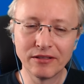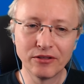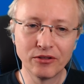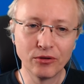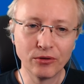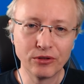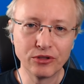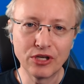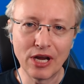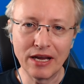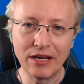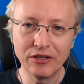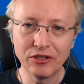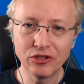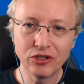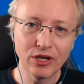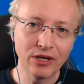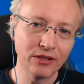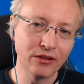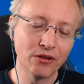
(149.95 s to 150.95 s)
to
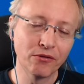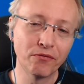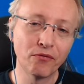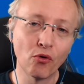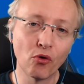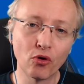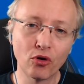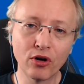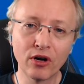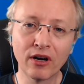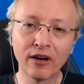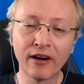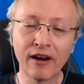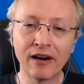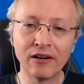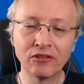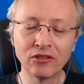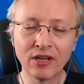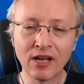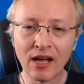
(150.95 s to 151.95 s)
changing the
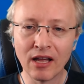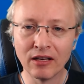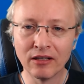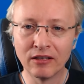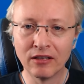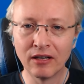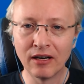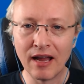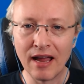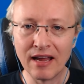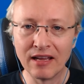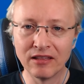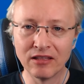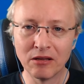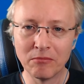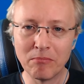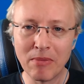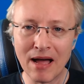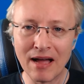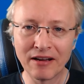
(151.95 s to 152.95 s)
foreground color and the
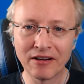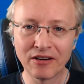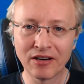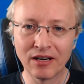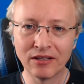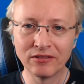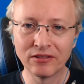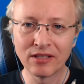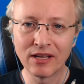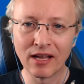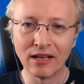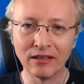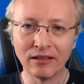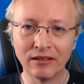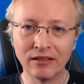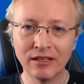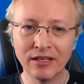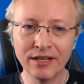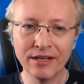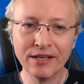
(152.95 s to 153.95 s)
background color,